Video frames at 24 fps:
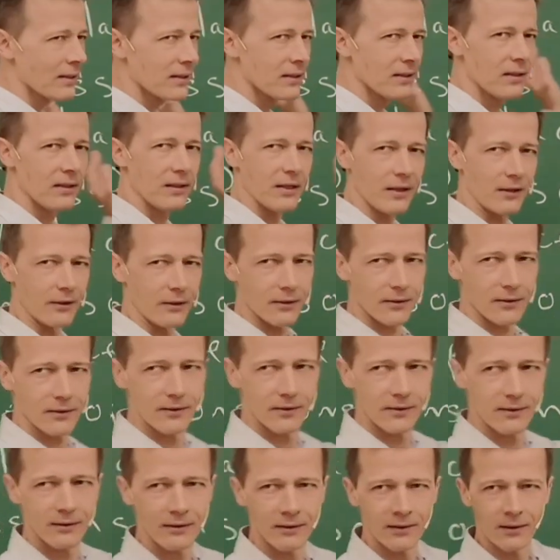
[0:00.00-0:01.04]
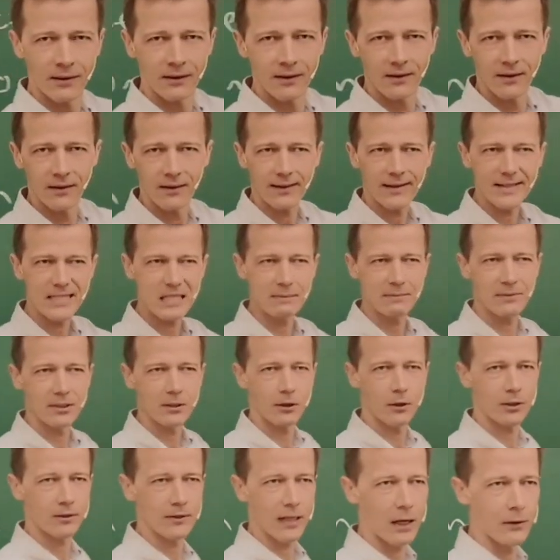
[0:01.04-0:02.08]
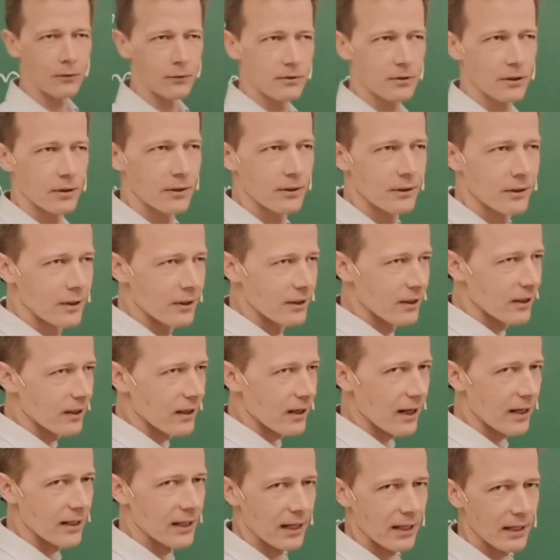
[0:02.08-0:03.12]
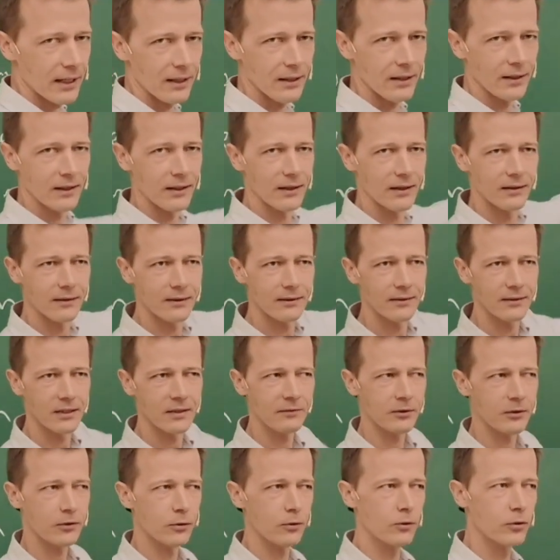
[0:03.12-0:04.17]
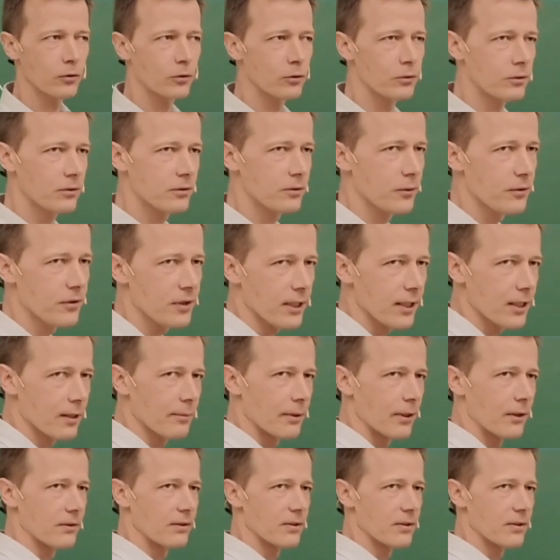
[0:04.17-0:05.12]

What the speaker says: in here that's a bit odd out. And I'll leave it to you to think about